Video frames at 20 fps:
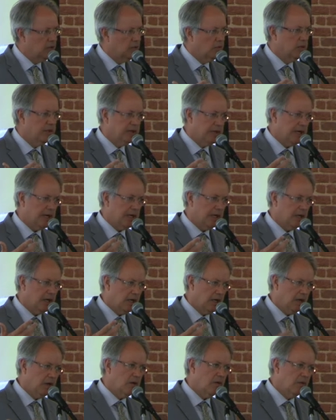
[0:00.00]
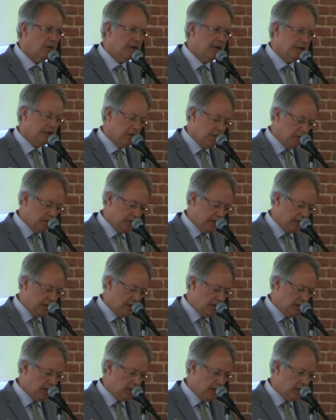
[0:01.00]
We got a long way to go
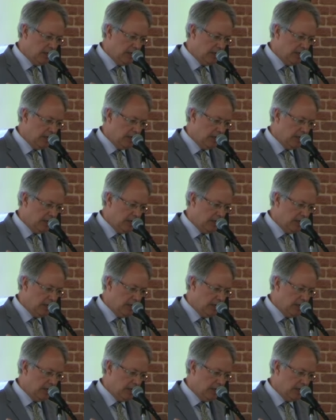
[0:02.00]
there.